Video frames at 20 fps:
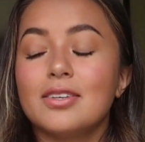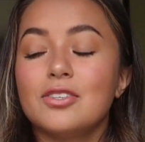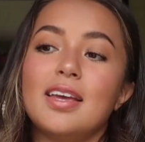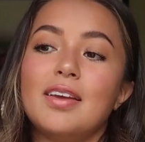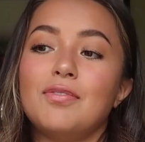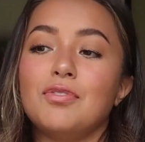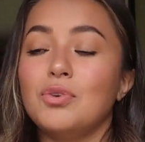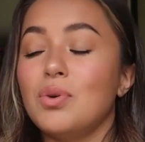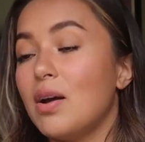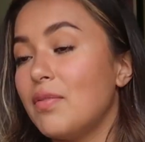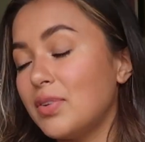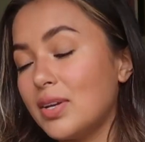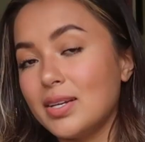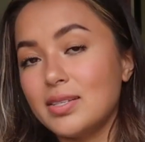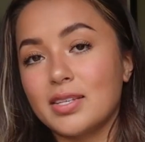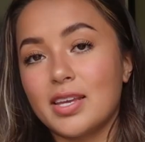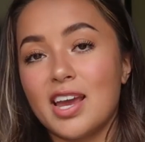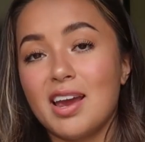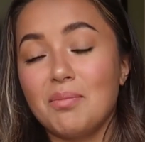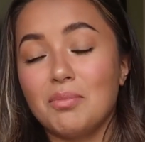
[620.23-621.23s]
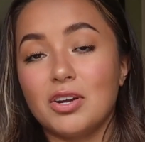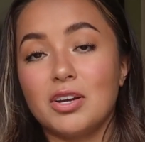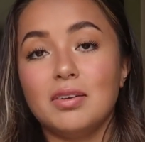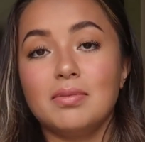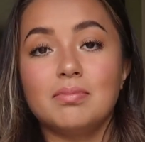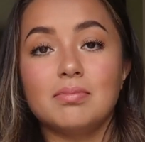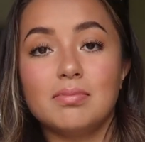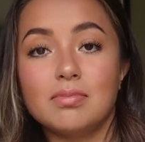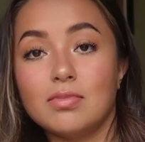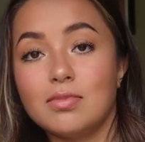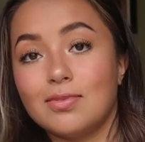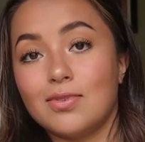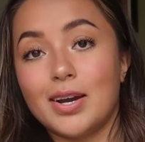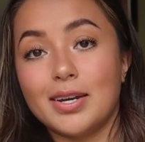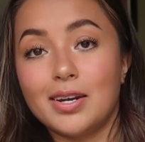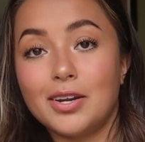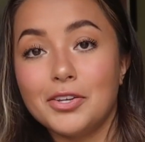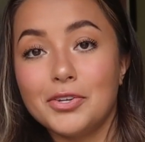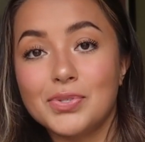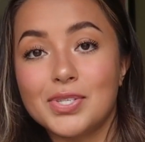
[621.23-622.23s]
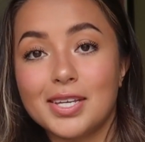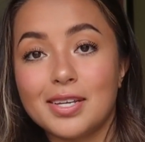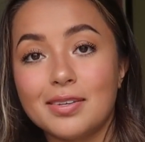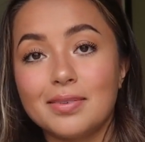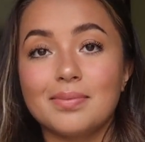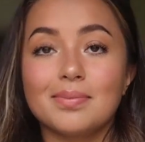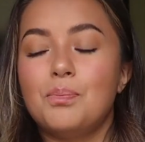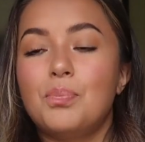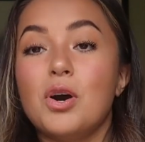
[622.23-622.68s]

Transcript: If you have a nice camera, why not use it?